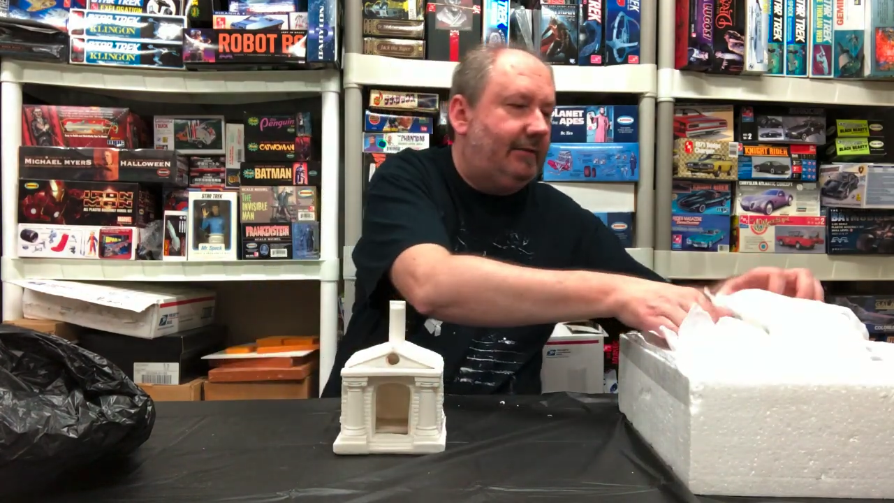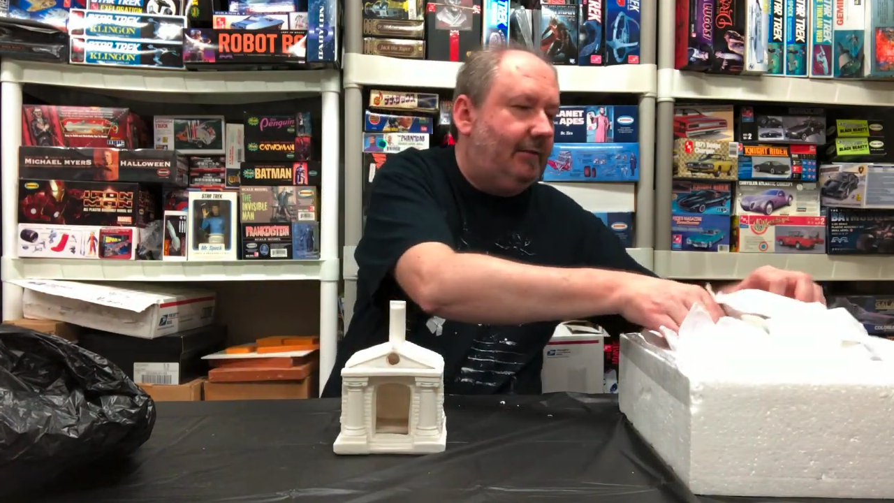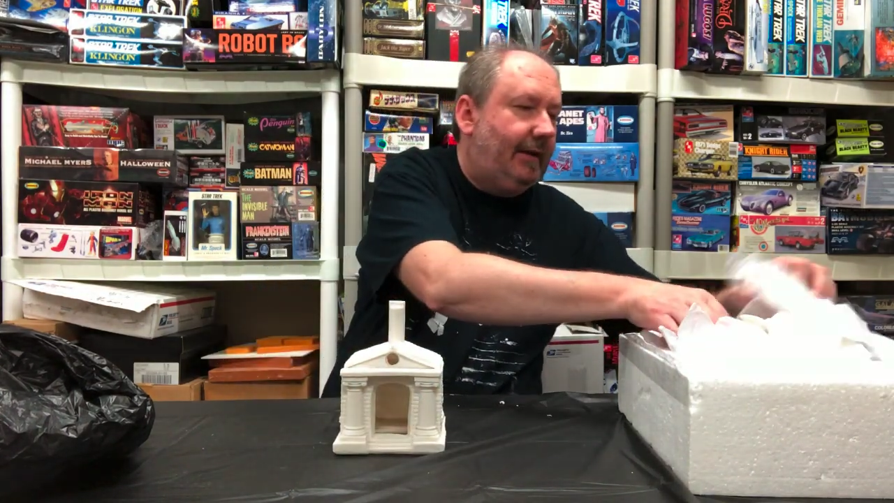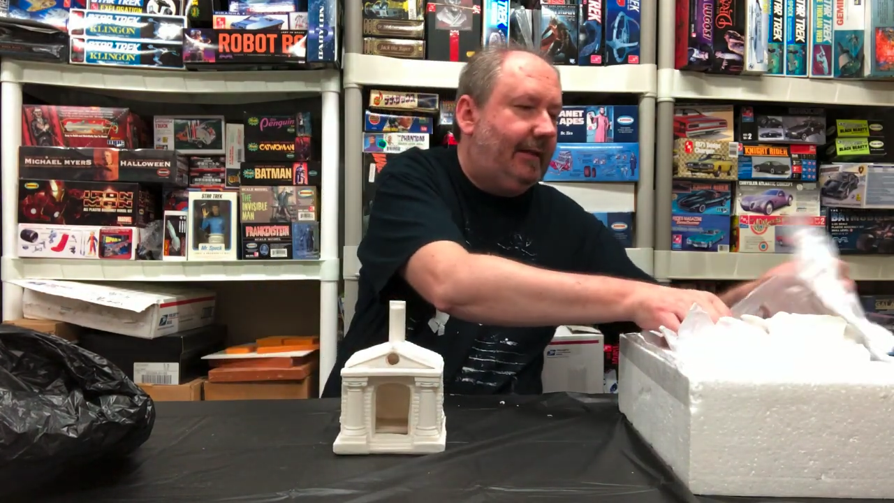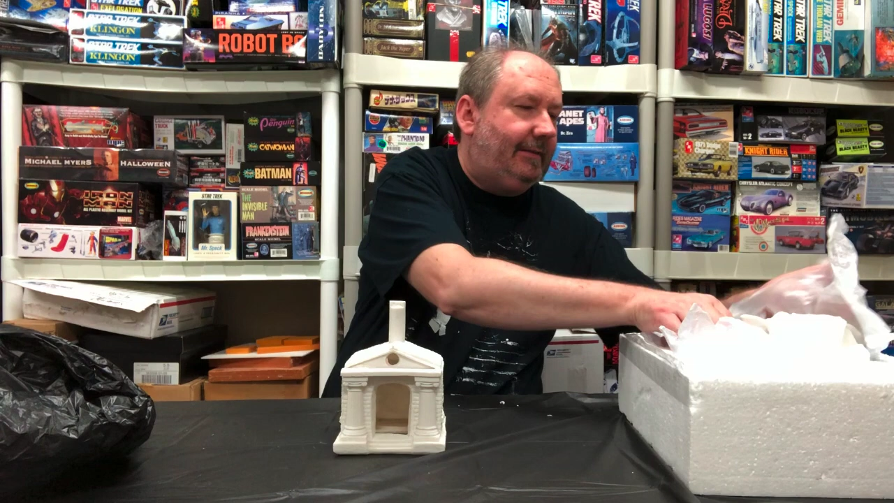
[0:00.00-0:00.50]

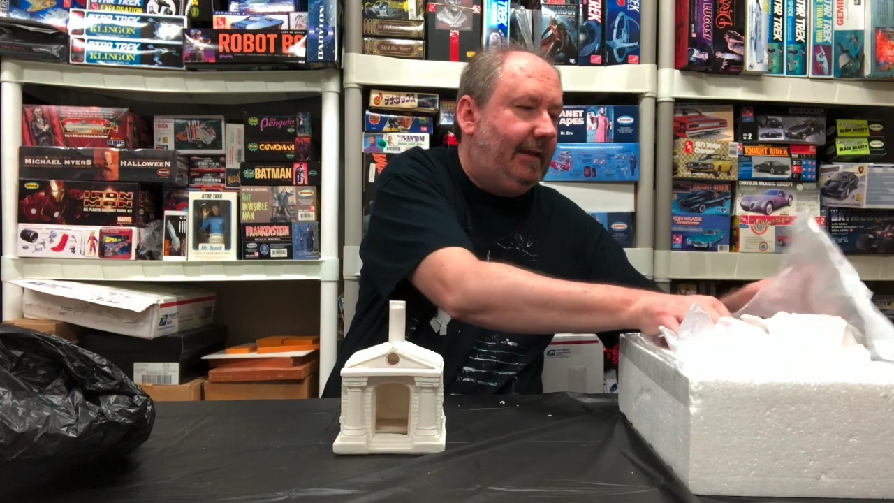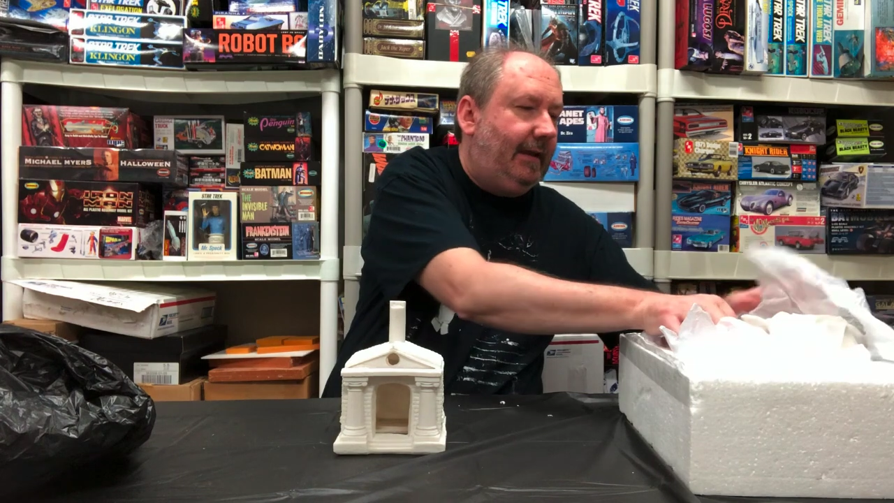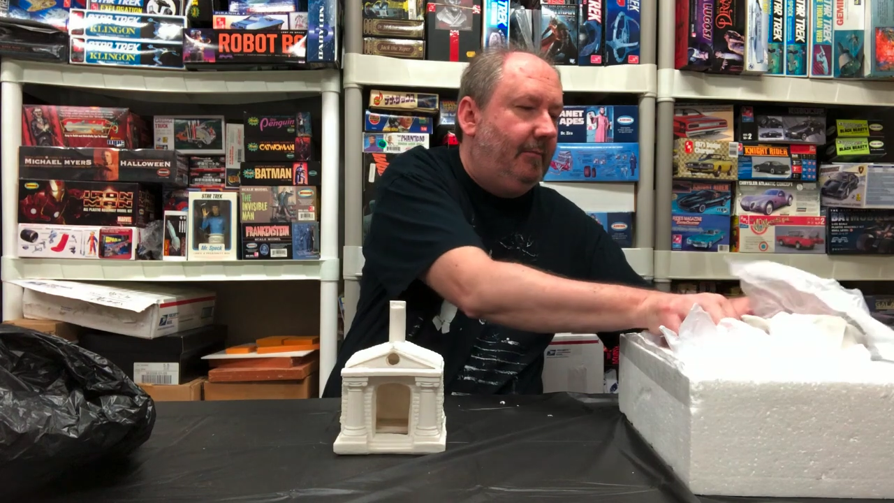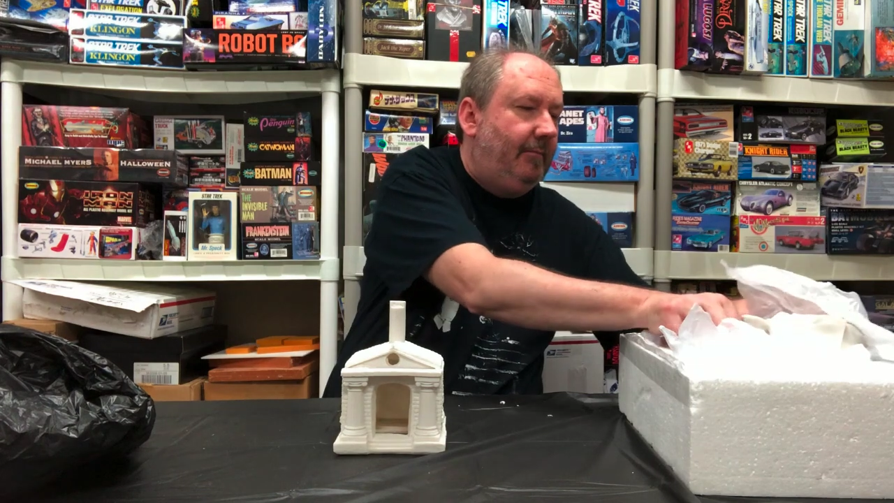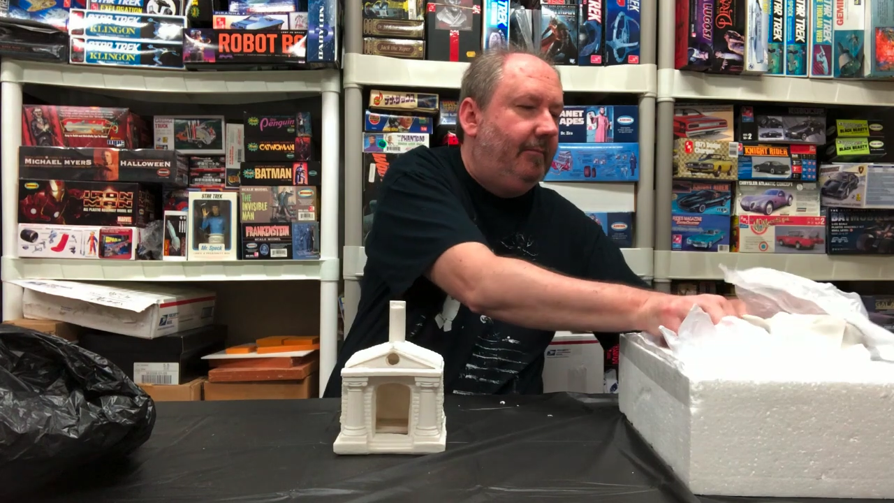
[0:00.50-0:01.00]
let's look at the